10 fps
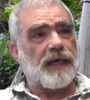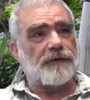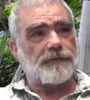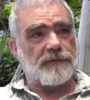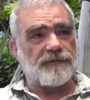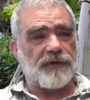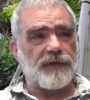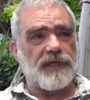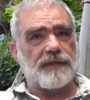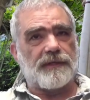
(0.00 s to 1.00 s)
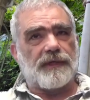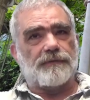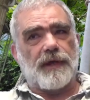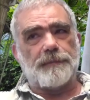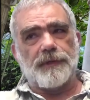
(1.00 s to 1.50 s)
from a very
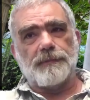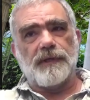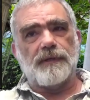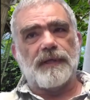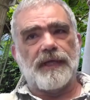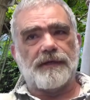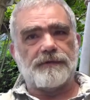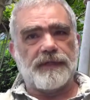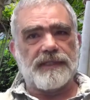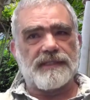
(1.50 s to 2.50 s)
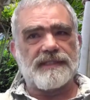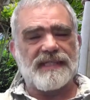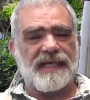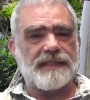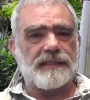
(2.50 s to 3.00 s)
reputable aircrete
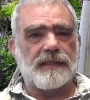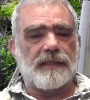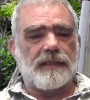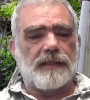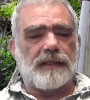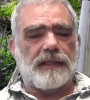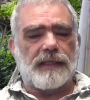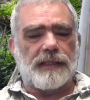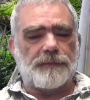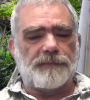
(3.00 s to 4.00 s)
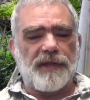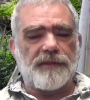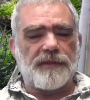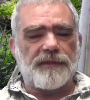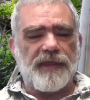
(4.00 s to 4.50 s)
site, but
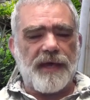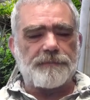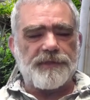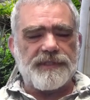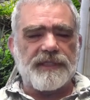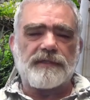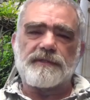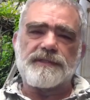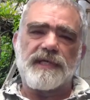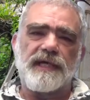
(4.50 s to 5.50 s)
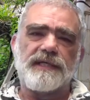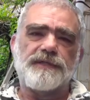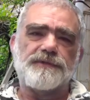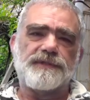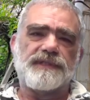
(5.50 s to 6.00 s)
that particular site
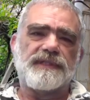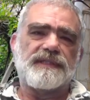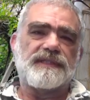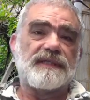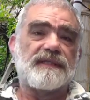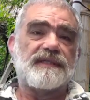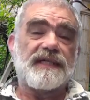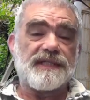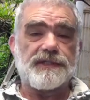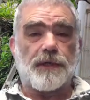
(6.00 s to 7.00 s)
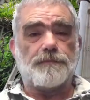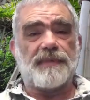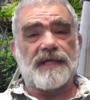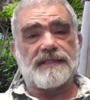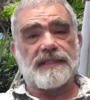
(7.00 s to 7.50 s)
uses dish soap
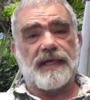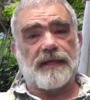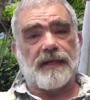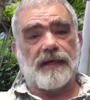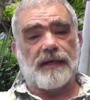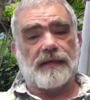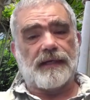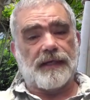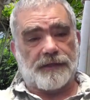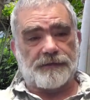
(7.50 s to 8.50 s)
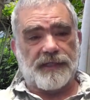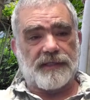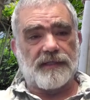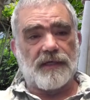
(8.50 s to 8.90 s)
based aircrete,